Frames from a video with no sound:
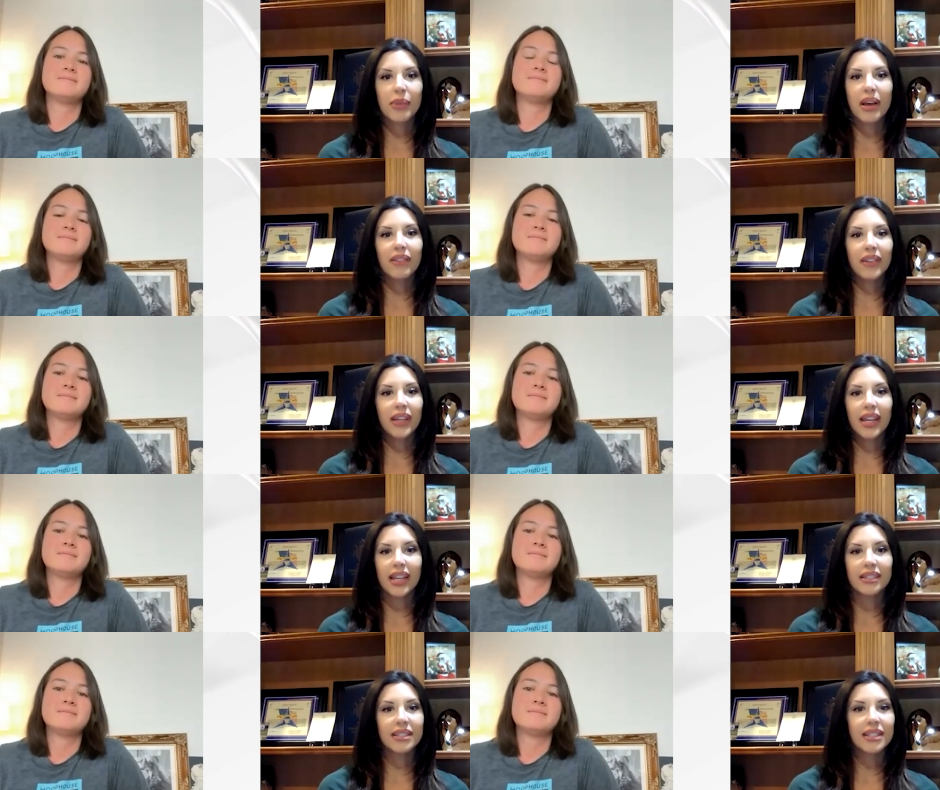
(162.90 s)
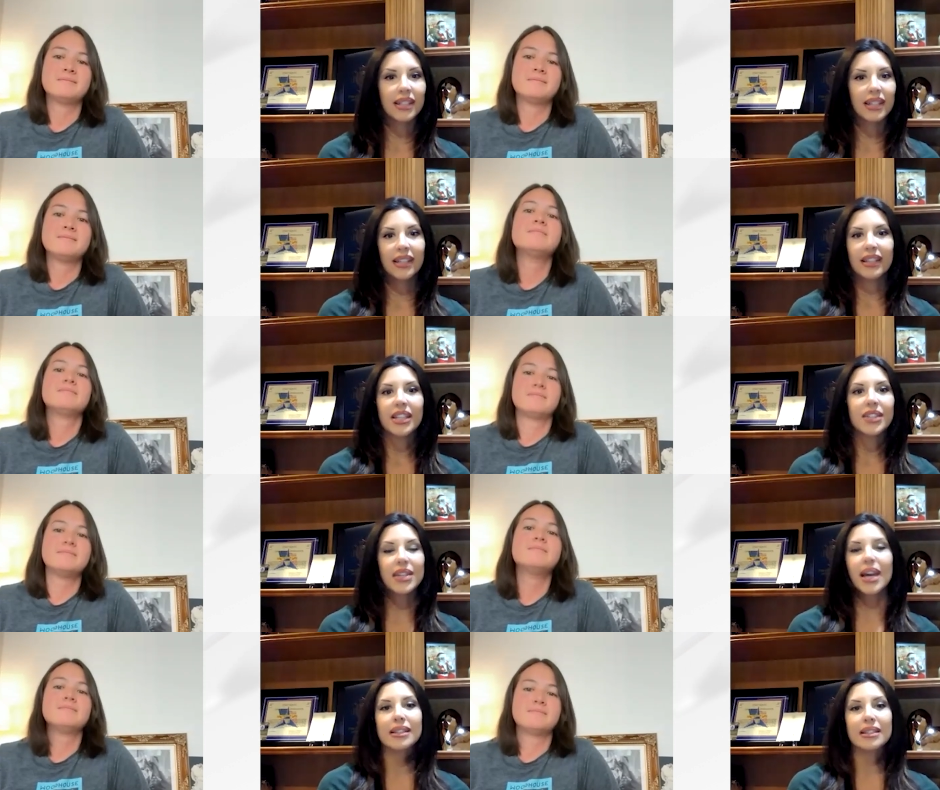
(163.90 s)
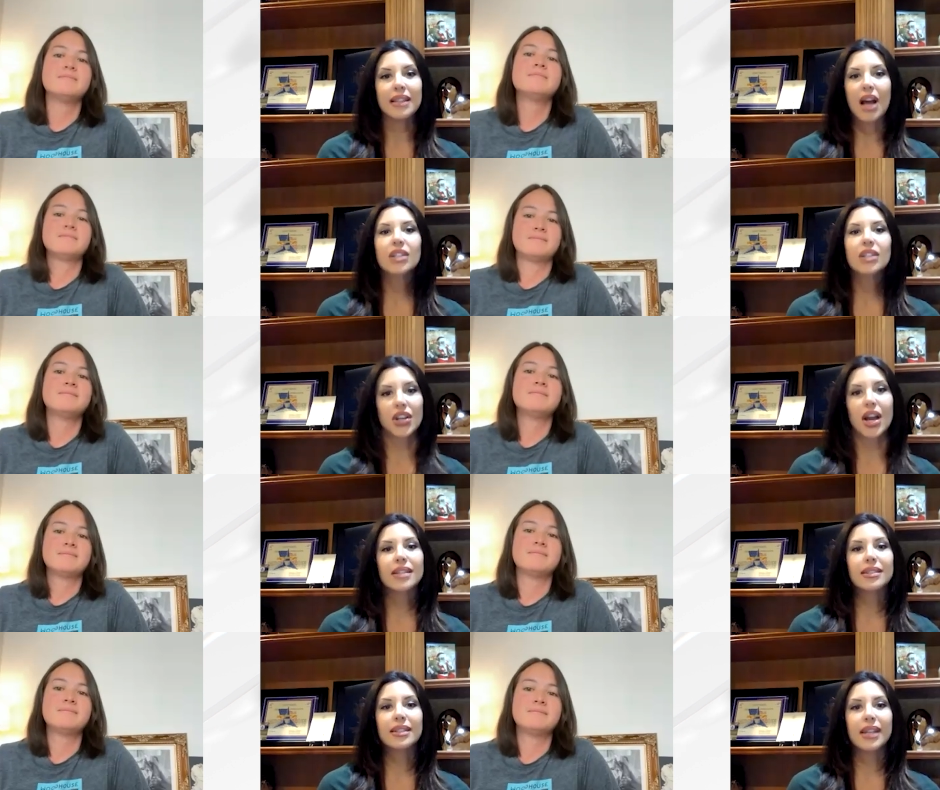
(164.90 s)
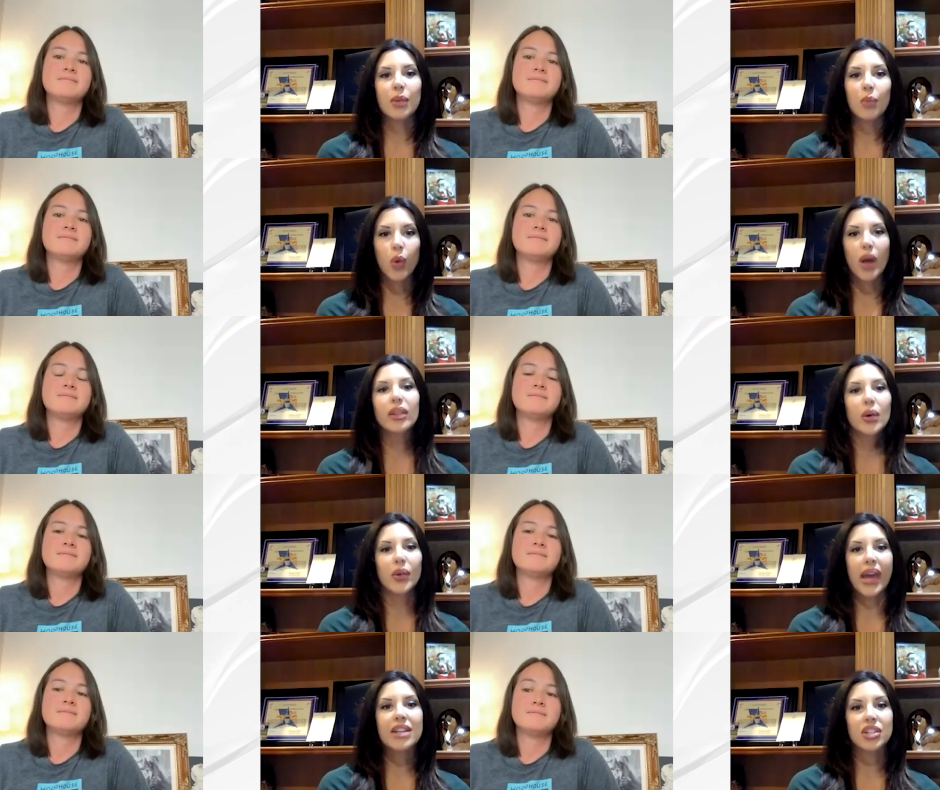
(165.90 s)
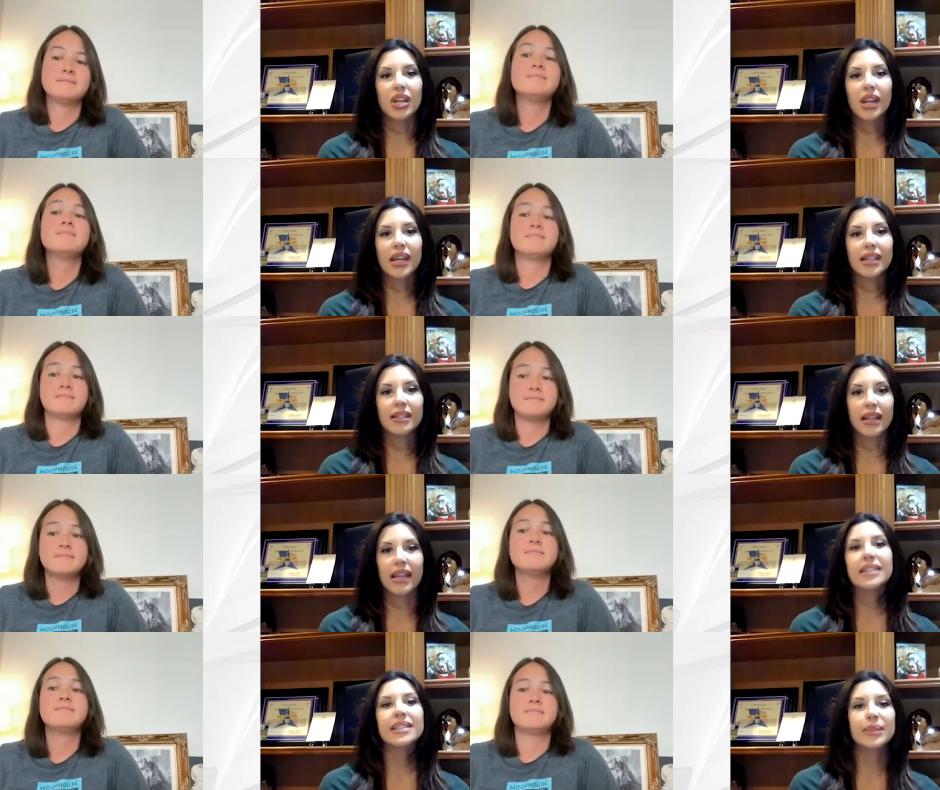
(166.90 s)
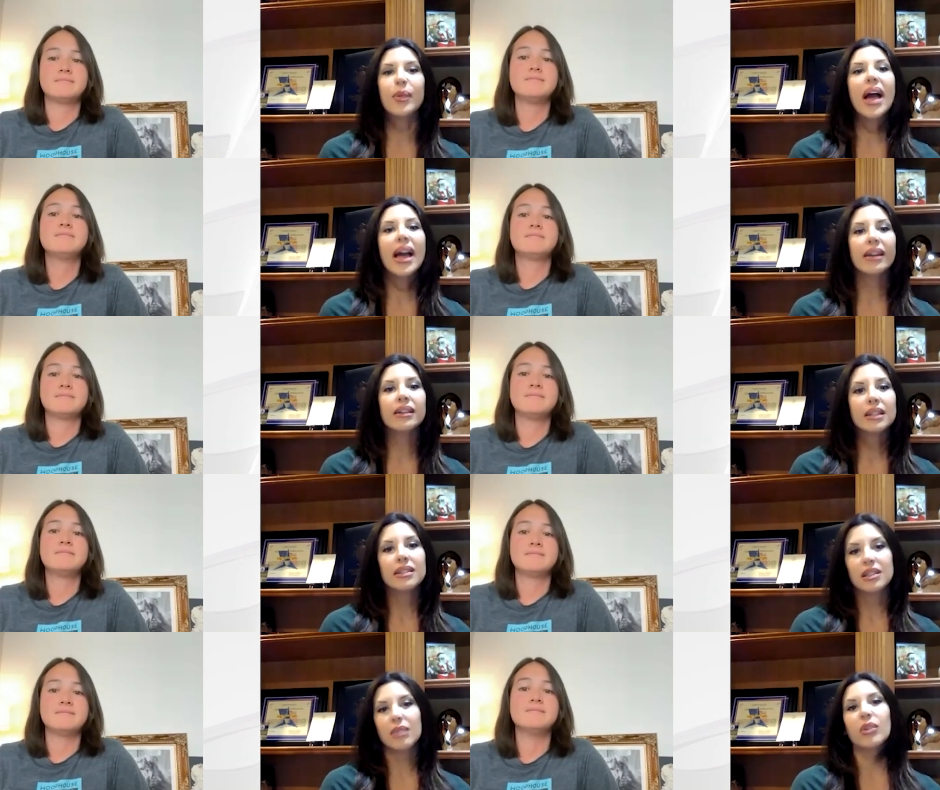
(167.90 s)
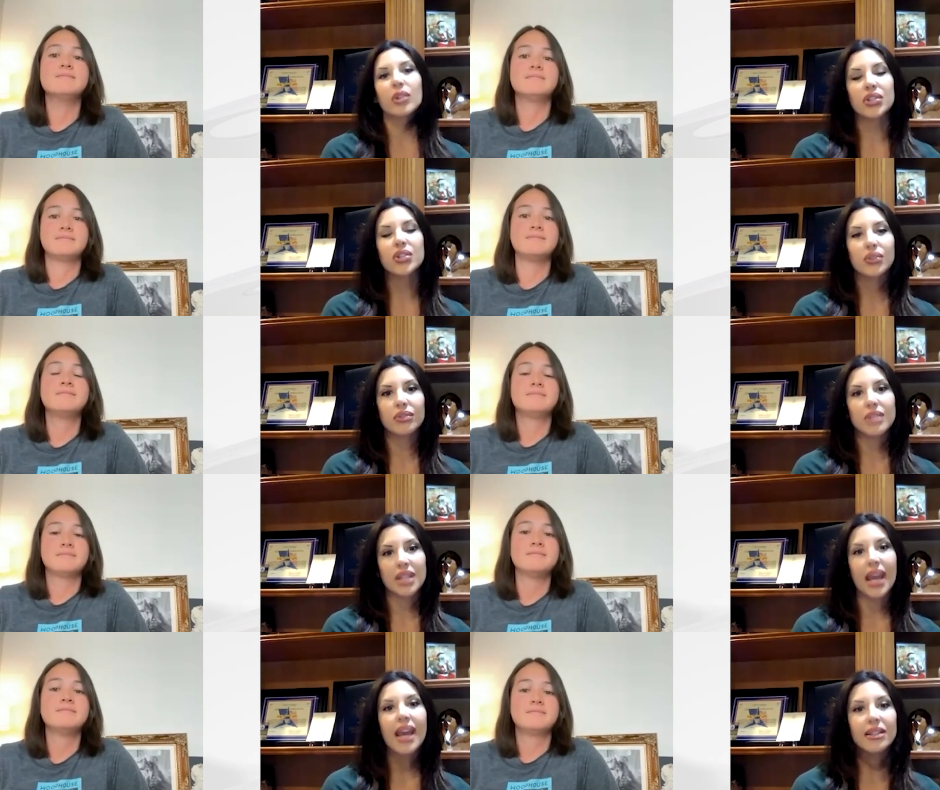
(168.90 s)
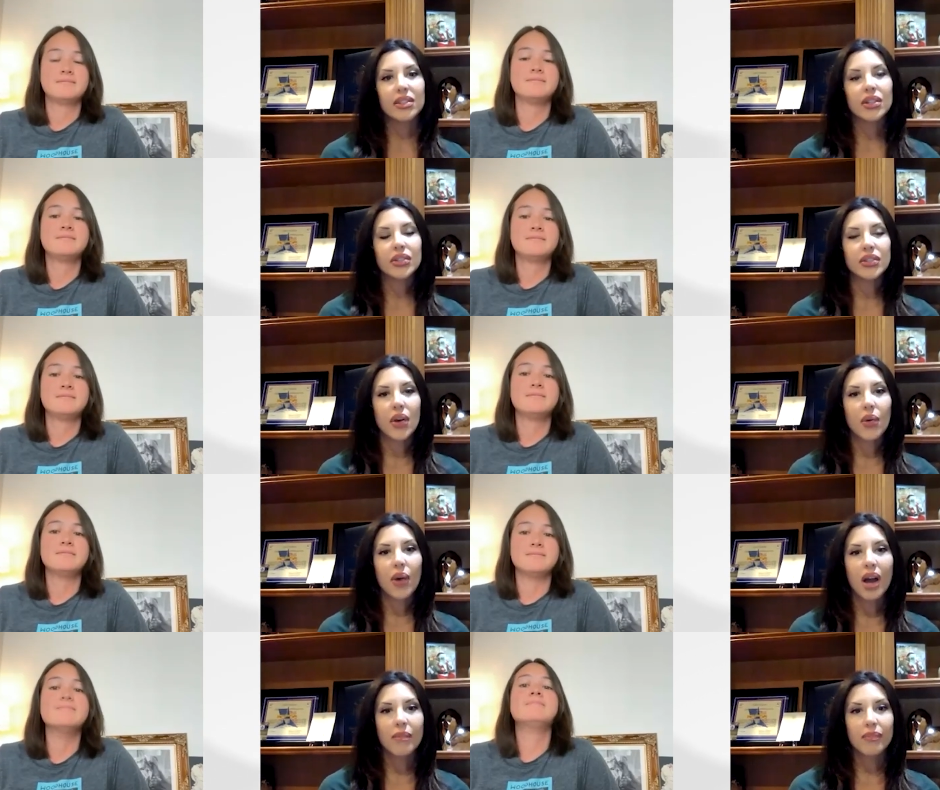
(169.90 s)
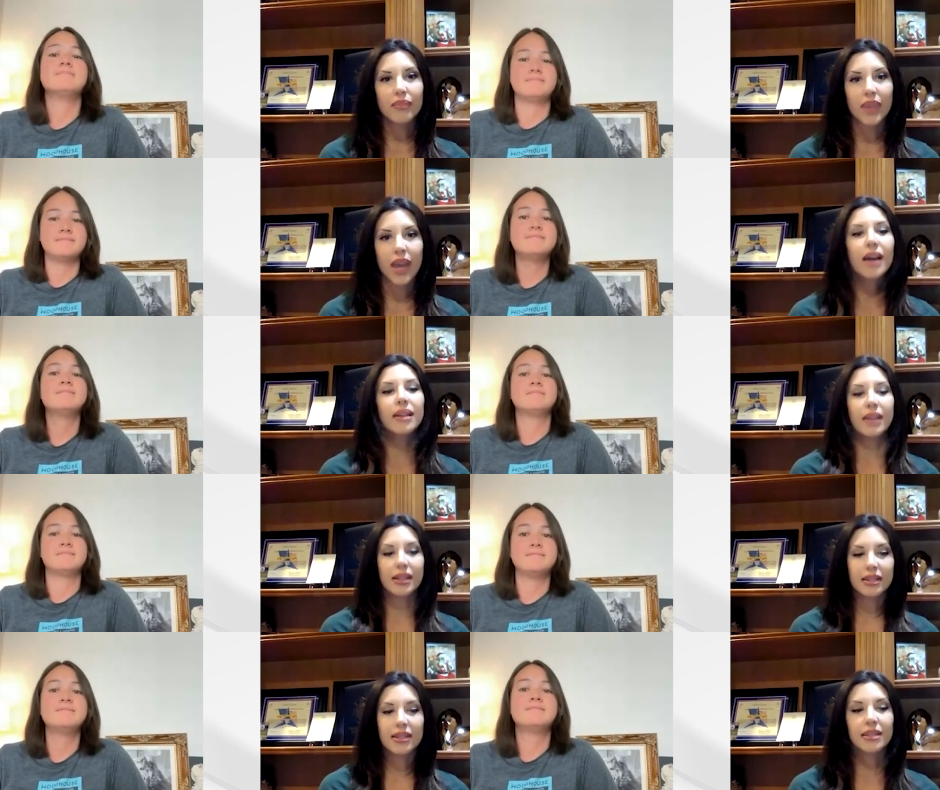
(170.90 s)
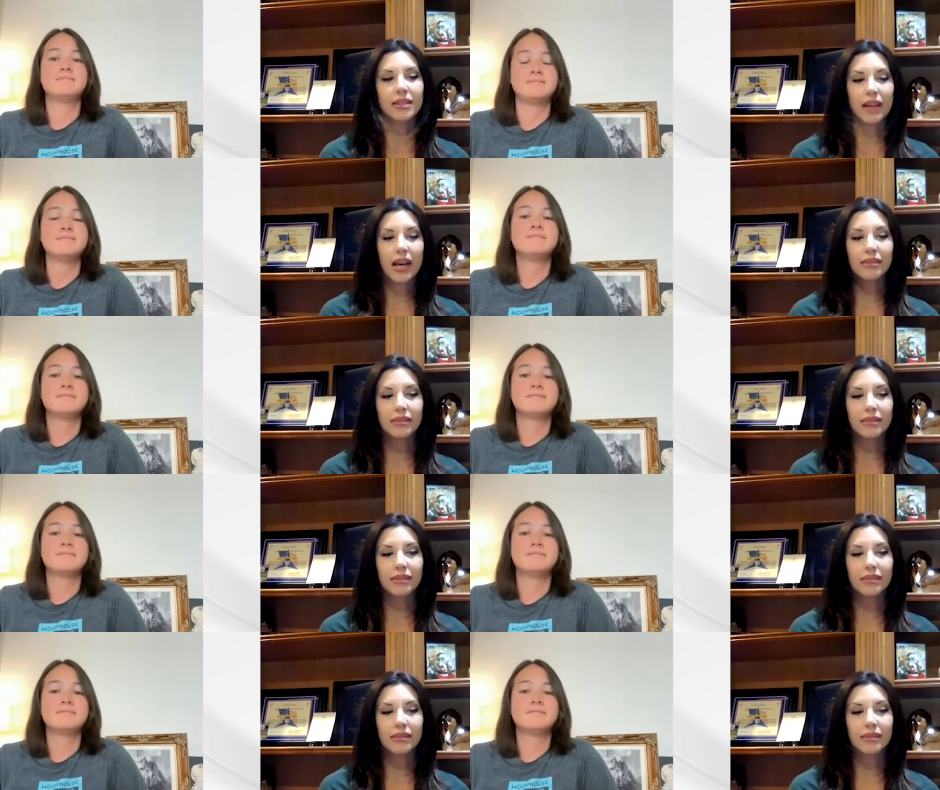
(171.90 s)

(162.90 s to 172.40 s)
Speaker 1: pelvic, and like you said, it's not just in one location. It can it can spread similar to to cancer. So um, yeah, that's uh,